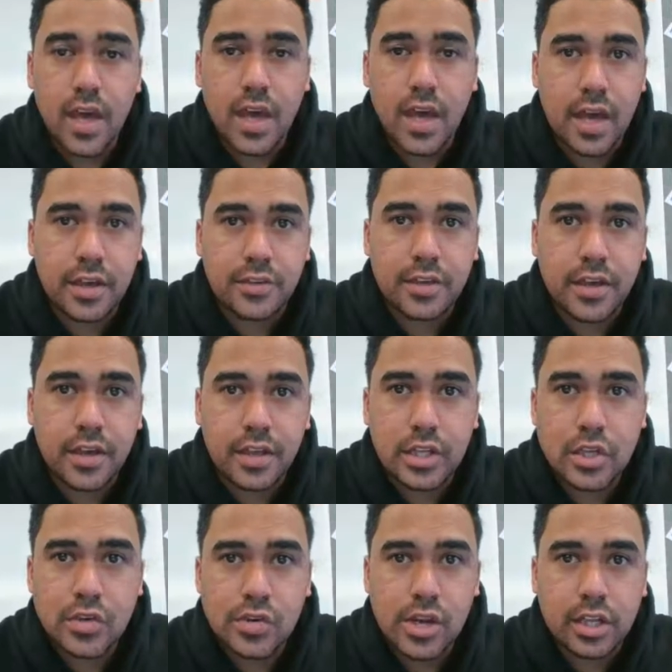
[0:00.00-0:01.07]
Hey there,
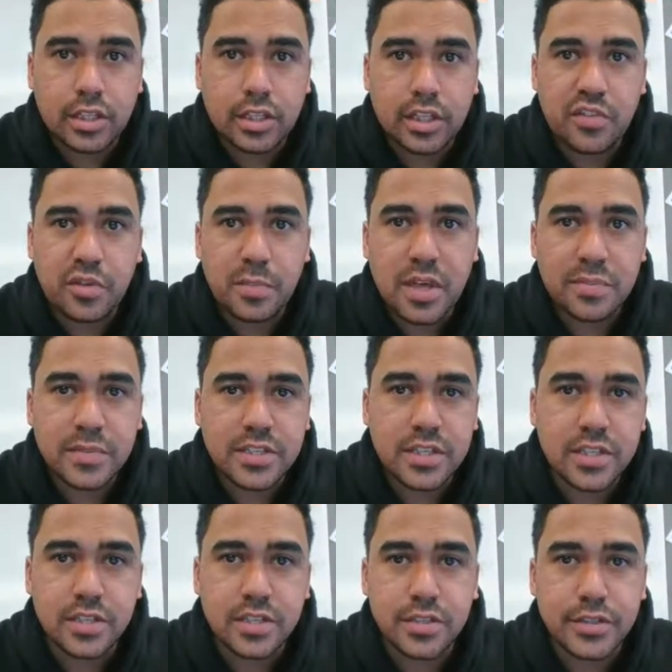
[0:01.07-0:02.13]
Year 11
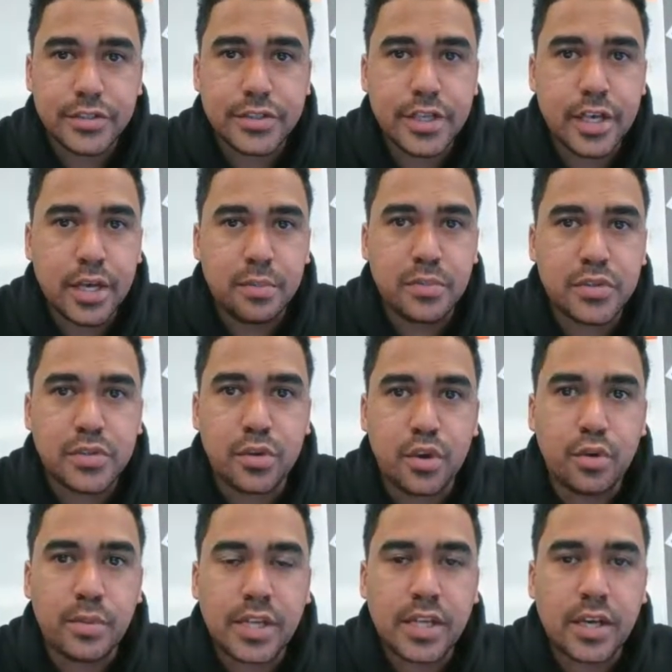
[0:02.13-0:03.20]
Mathematitioners, Mr.
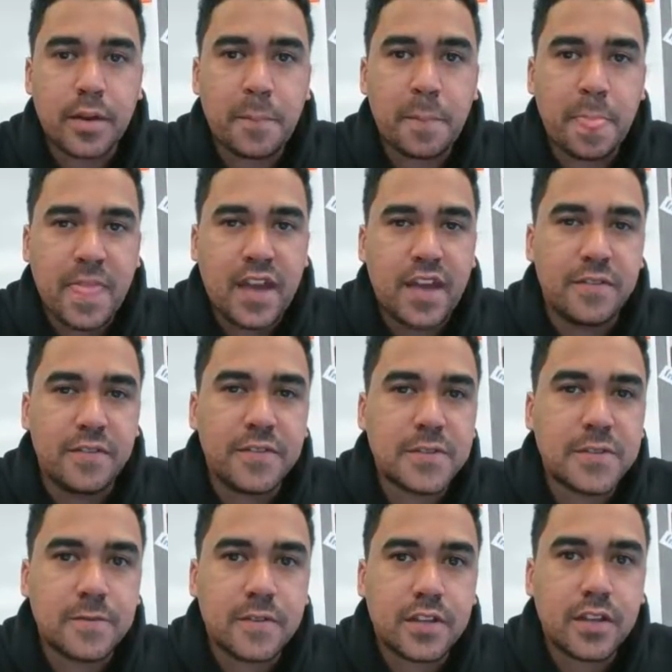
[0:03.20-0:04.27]
Herman here, and
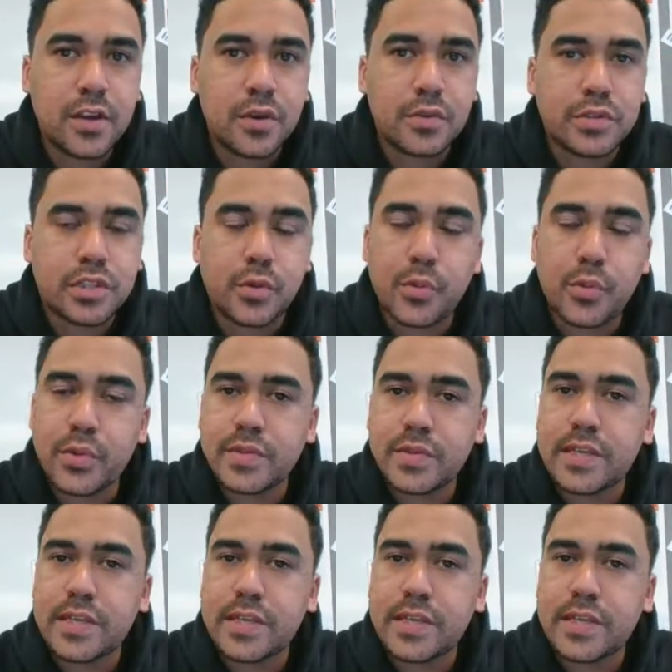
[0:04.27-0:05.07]
this video is going to be